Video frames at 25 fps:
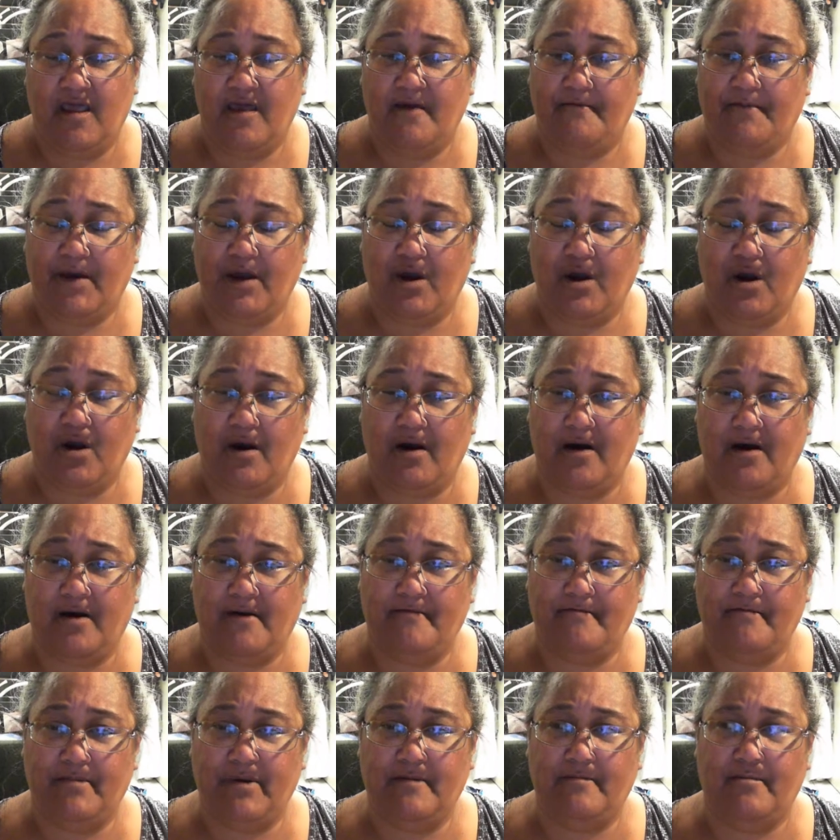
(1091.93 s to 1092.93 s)

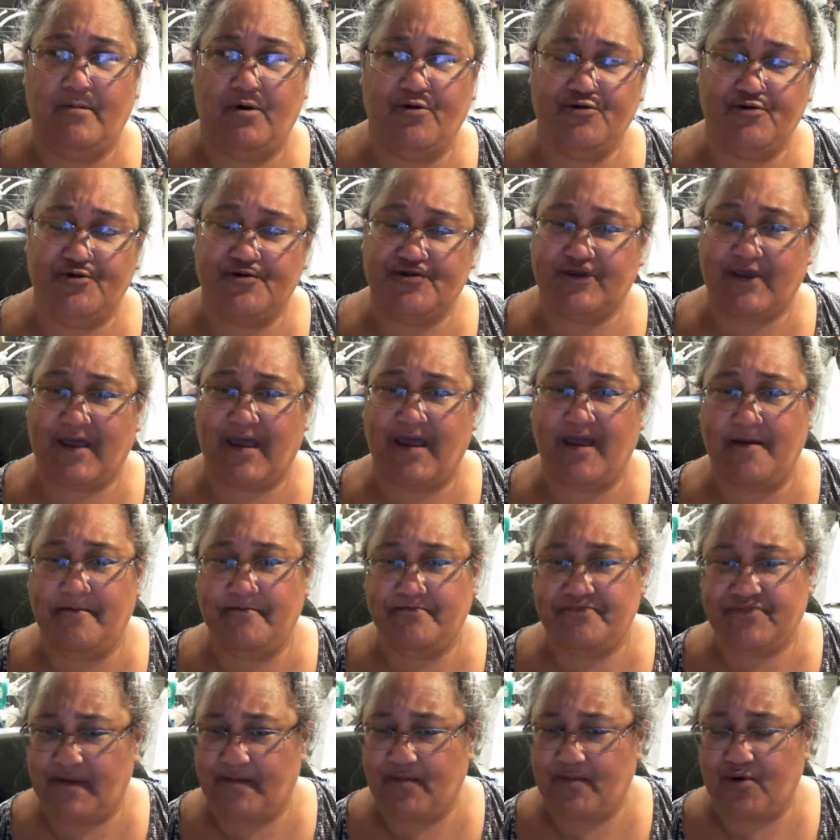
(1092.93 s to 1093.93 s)
But most of the time,
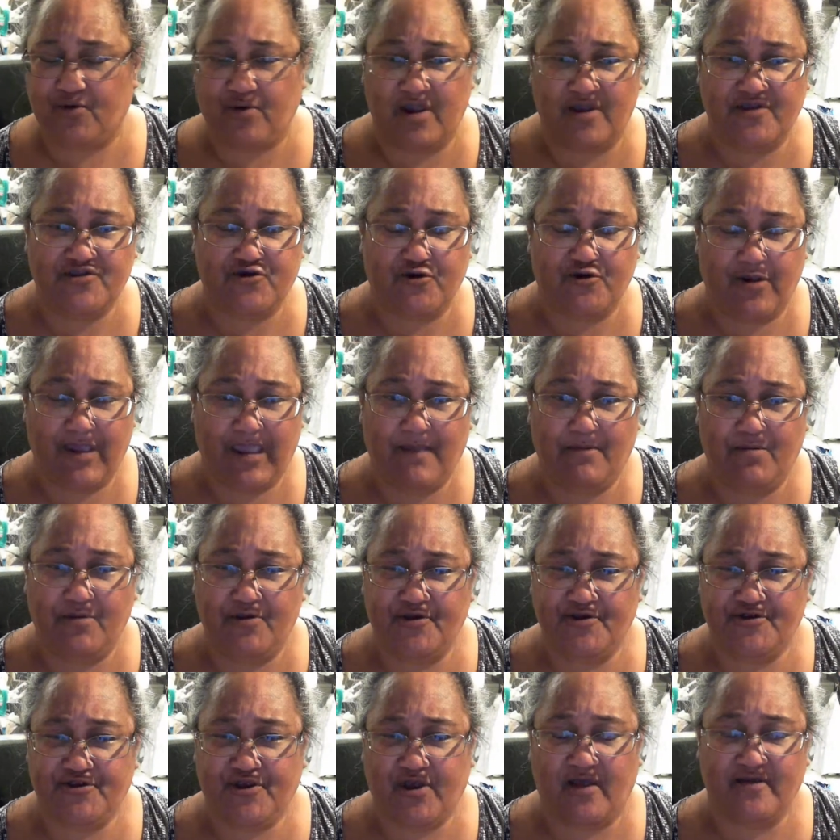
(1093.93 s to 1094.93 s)
Democrats are able
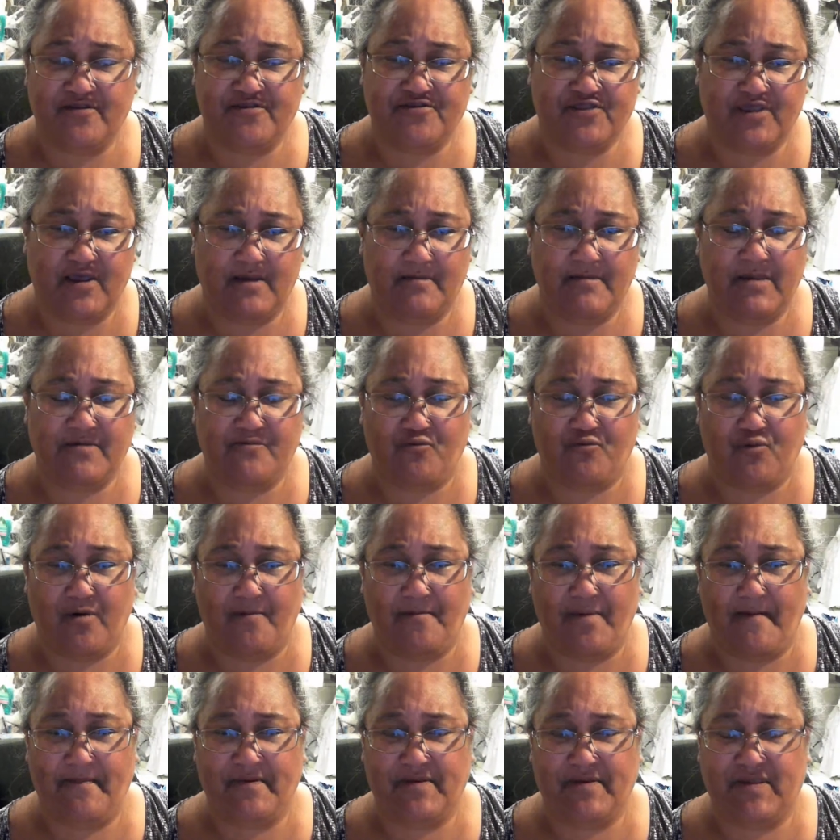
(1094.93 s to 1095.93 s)
to talk some and
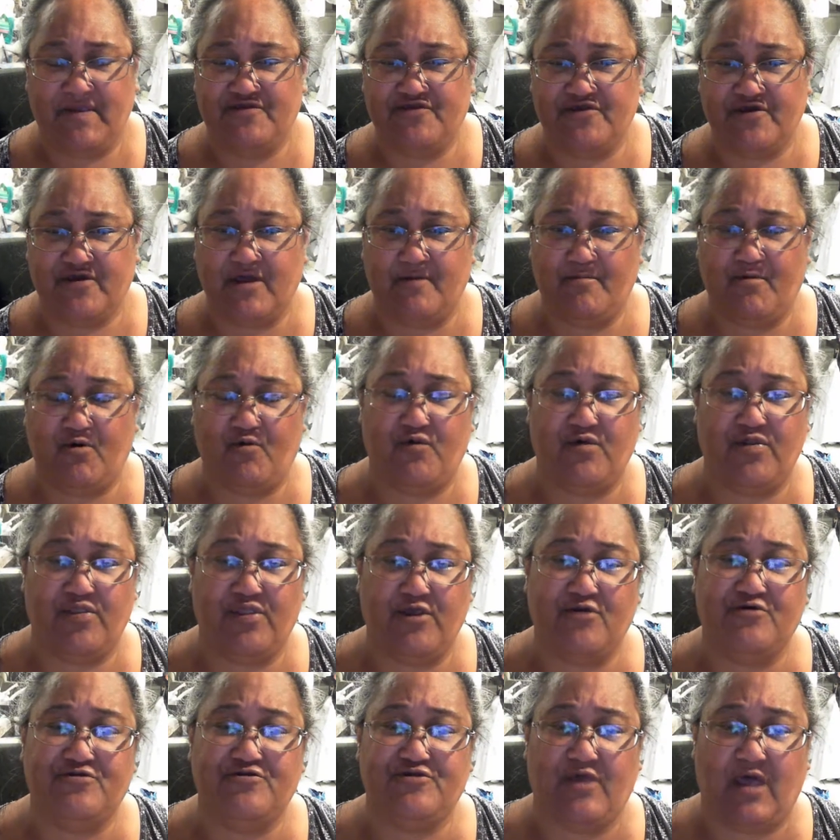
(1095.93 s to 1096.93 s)
Republicans to come over
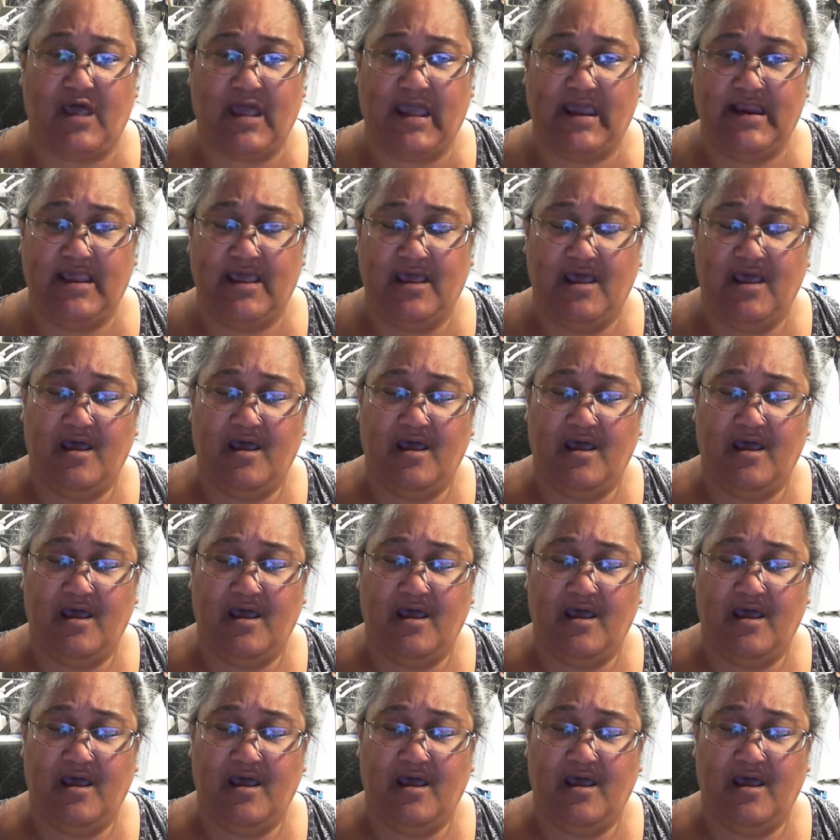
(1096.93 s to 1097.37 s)
their side